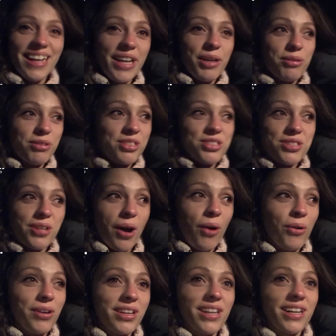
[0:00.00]
It was so
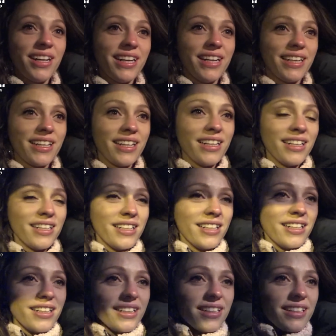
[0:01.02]
like good. It was
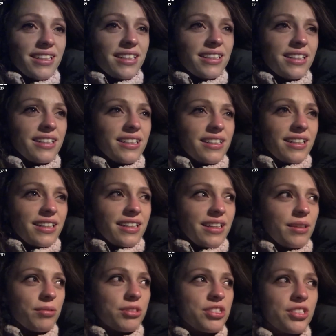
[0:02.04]
so good.
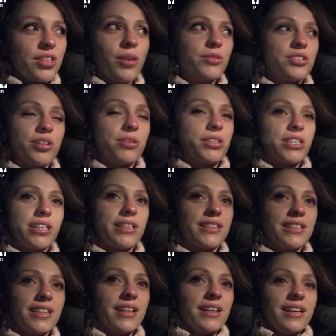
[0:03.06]
It was so, so good.
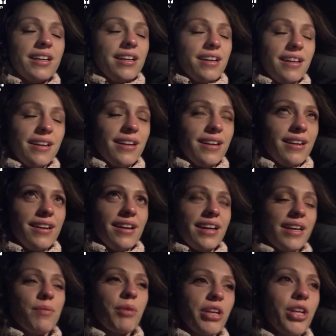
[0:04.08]

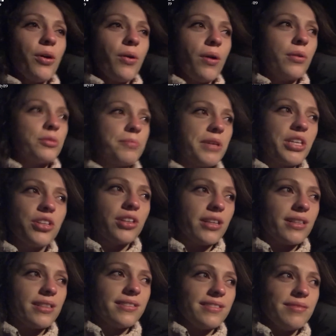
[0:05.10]
And we knew it would be
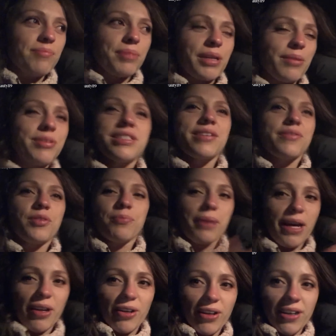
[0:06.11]
good, but it was even
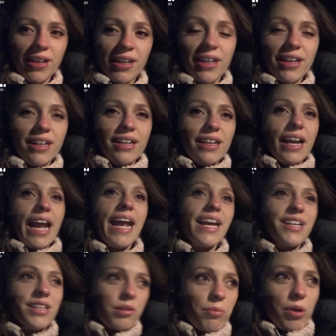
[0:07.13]
better
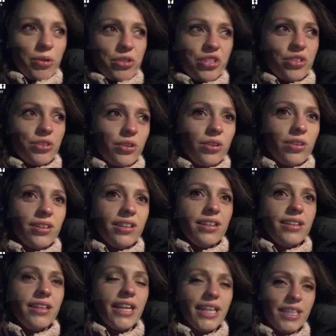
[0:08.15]
and emotional.
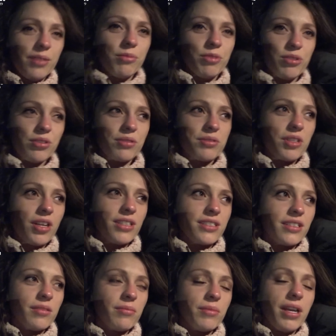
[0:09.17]
And the music was
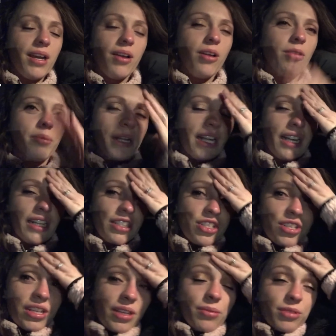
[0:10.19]
awesome. Oh my
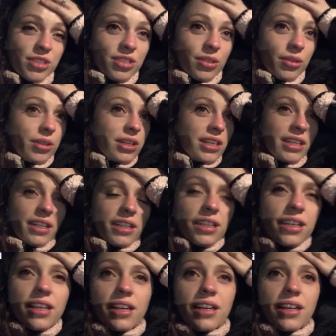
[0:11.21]
gosh, it was so good.